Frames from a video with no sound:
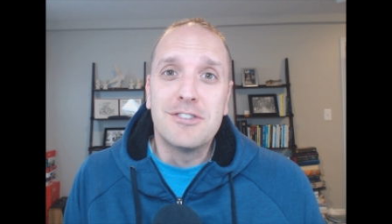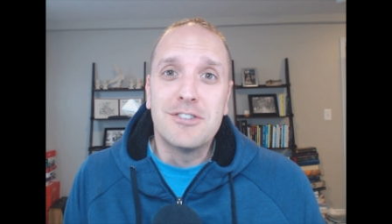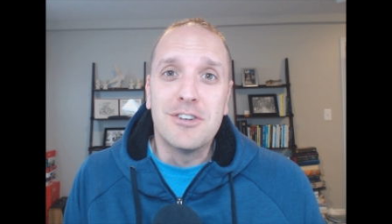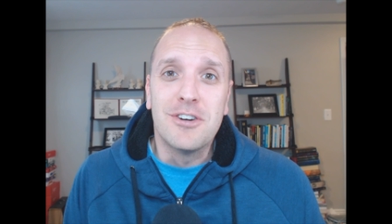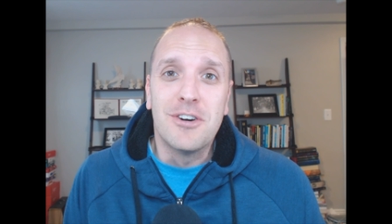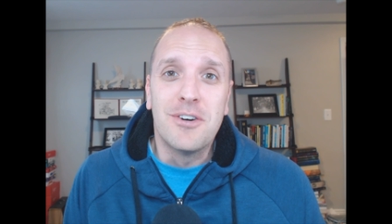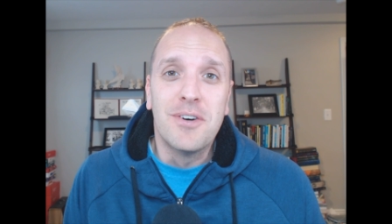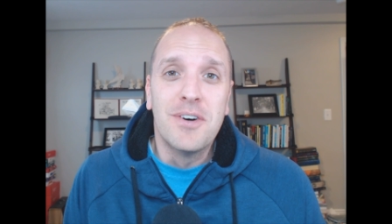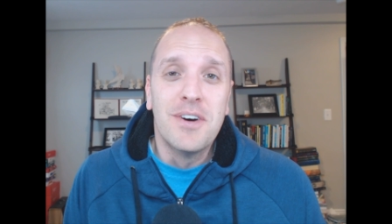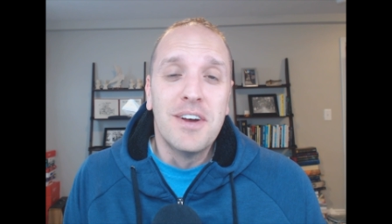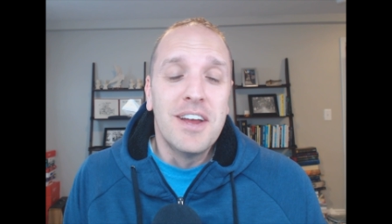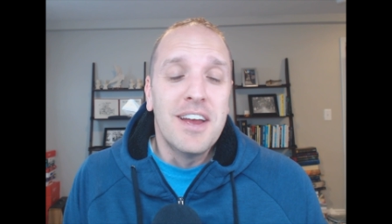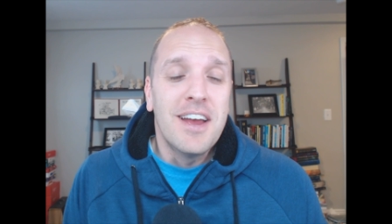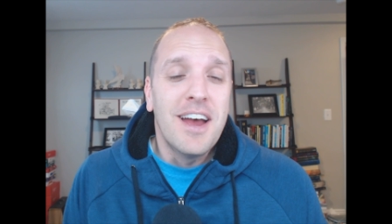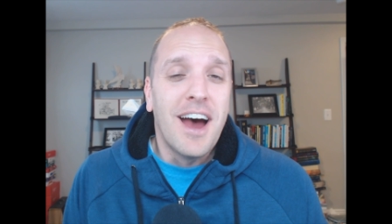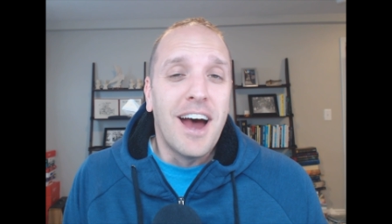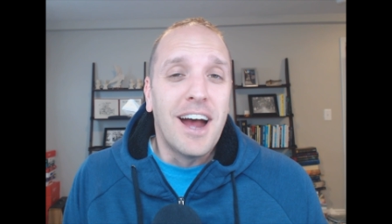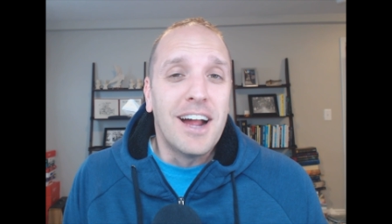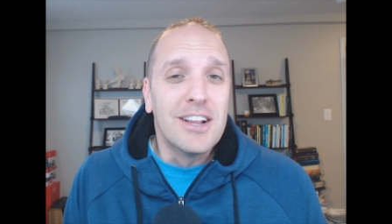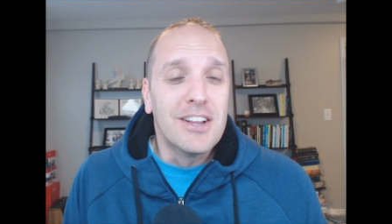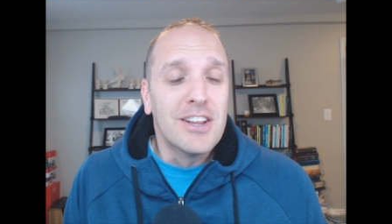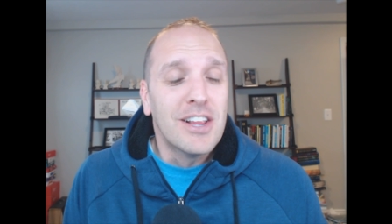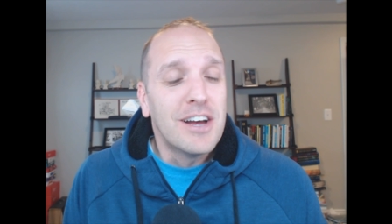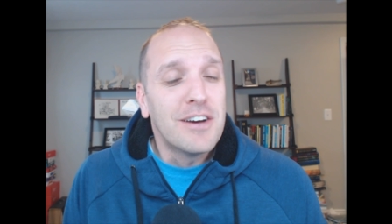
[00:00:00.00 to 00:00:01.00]
So
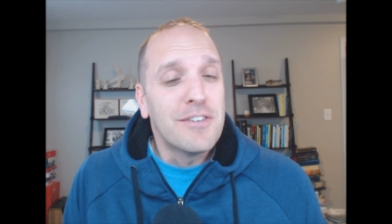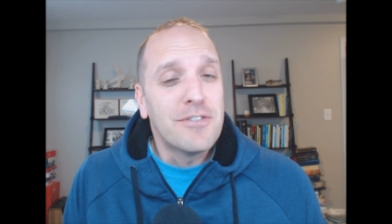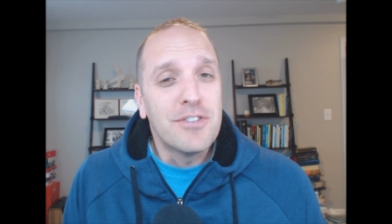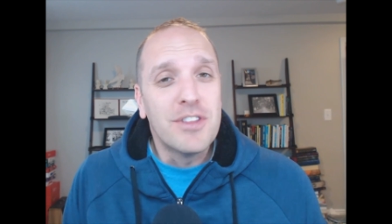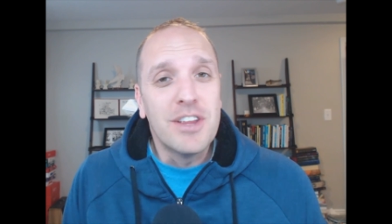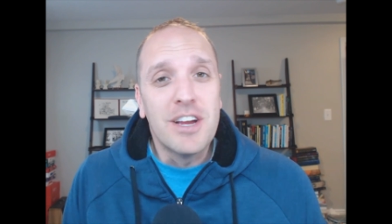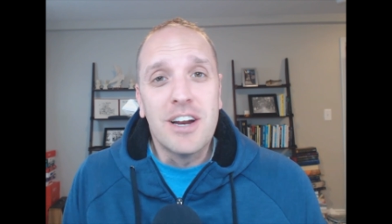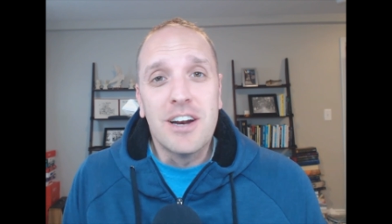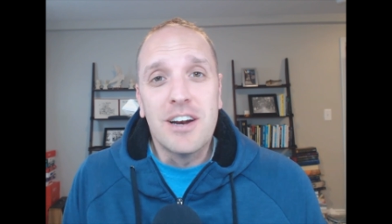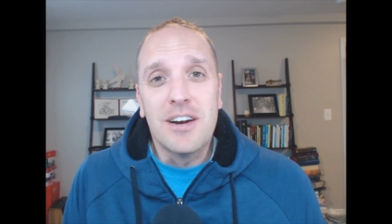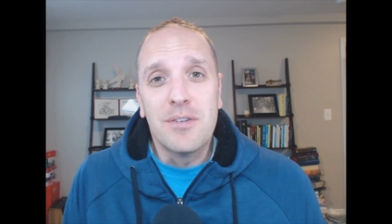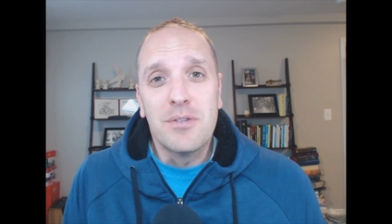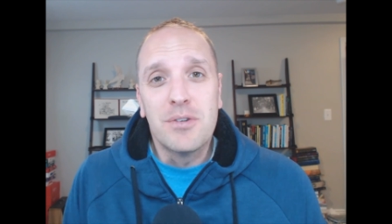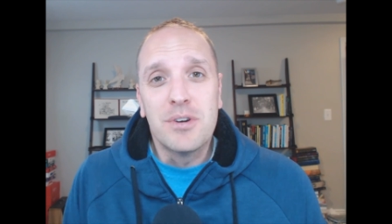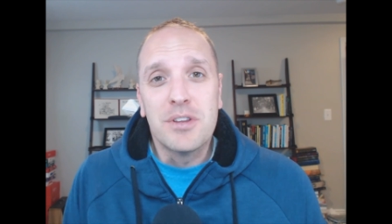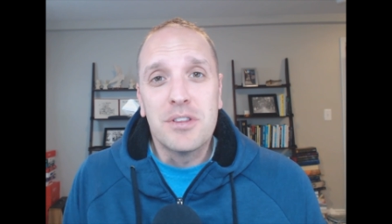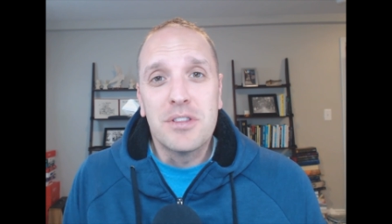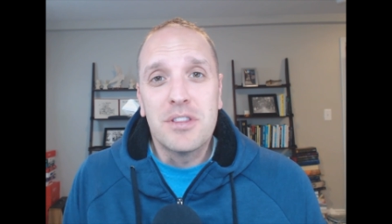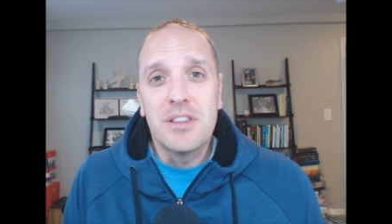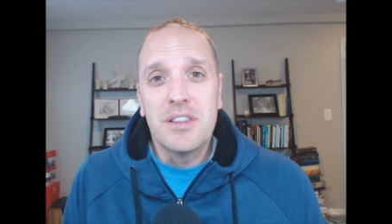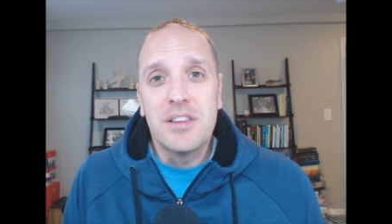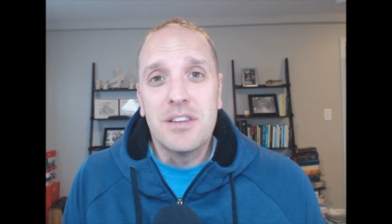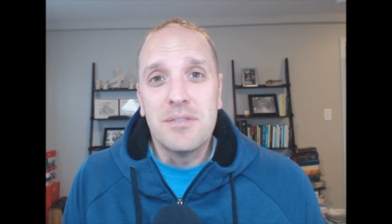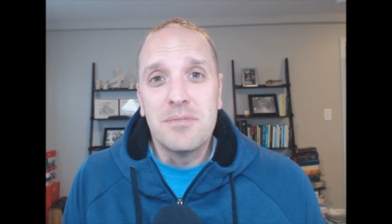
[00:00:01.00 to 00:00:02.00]
I left there
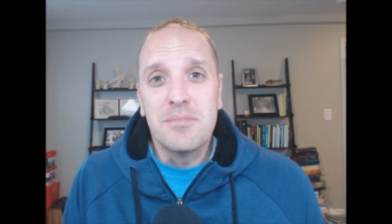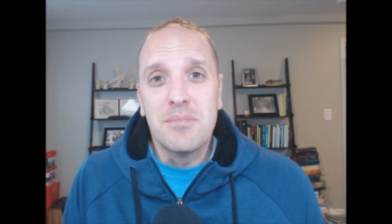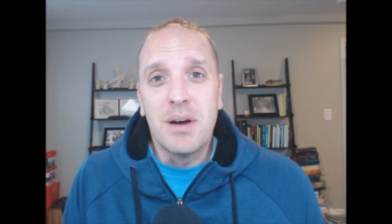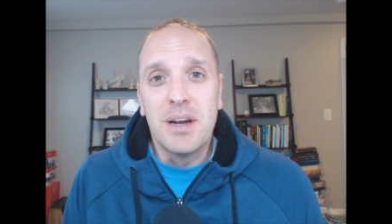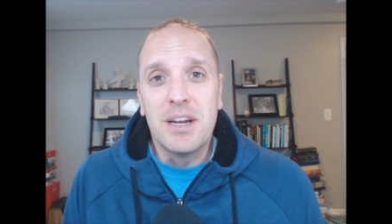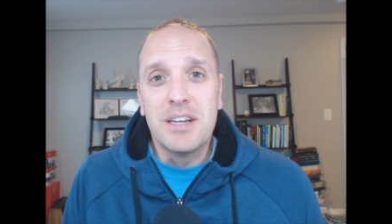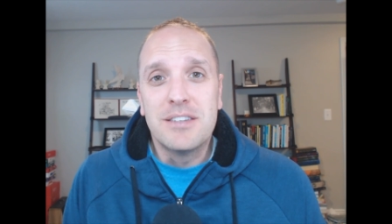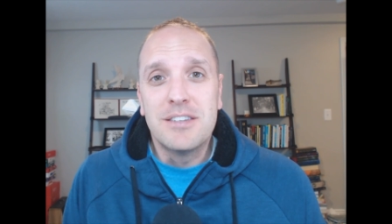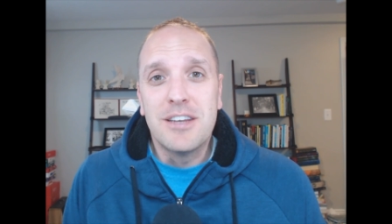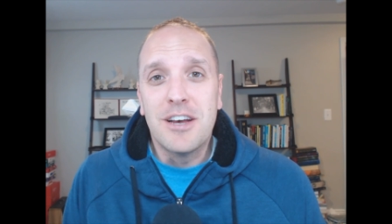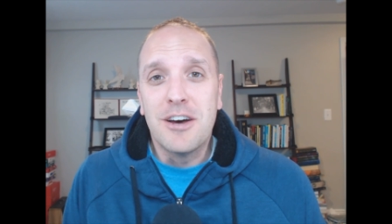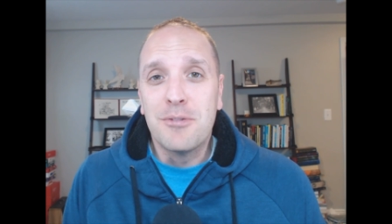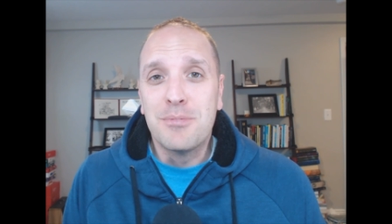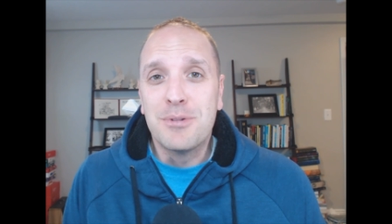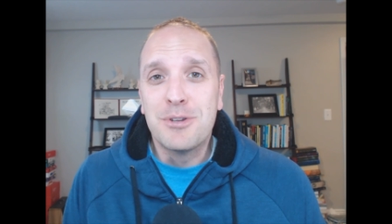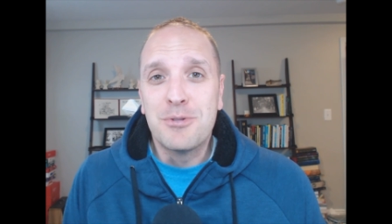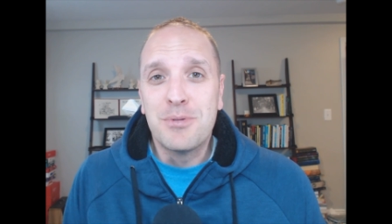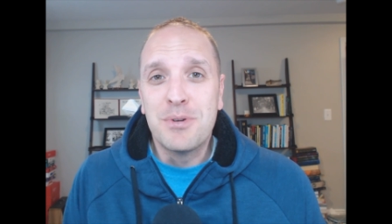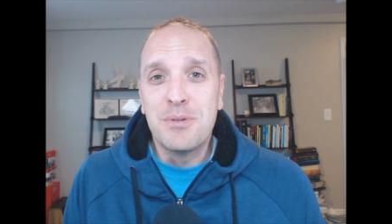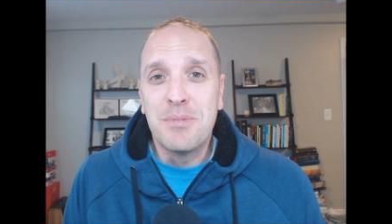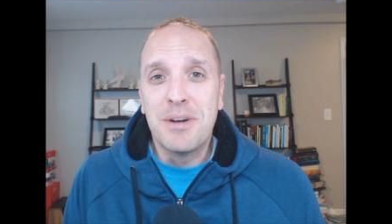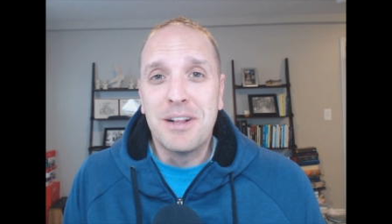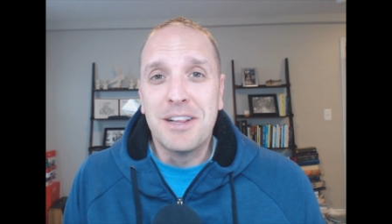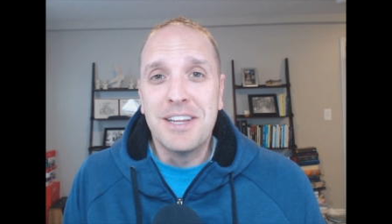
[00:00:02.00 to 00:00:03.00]
with my tail
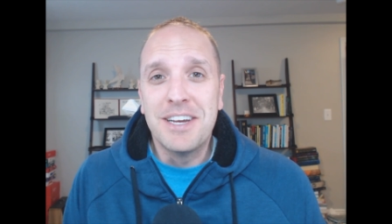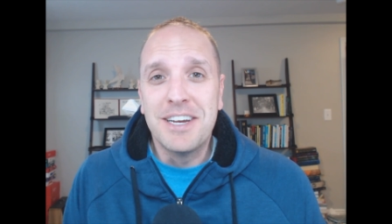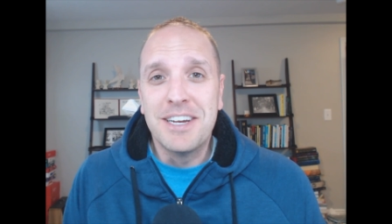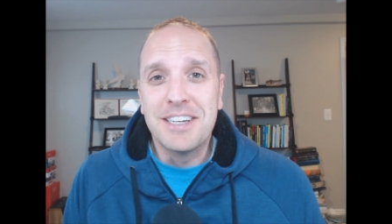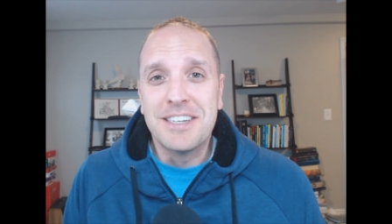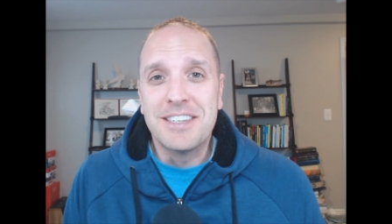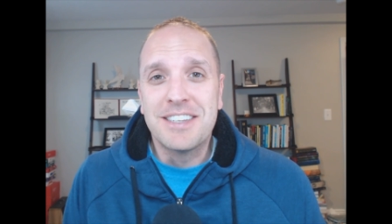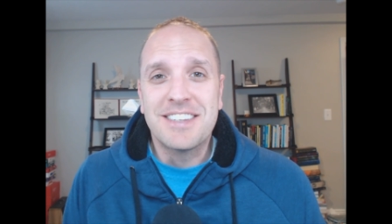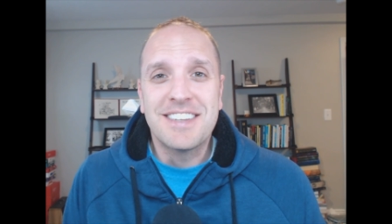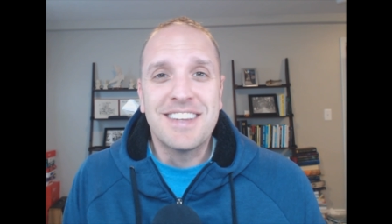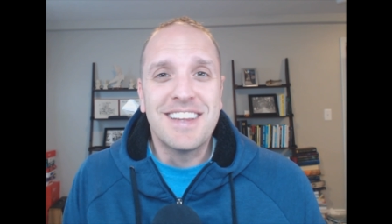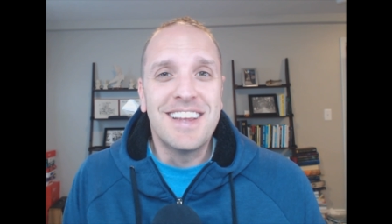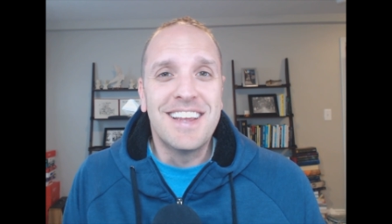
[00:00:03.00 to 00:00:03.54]
between my legs,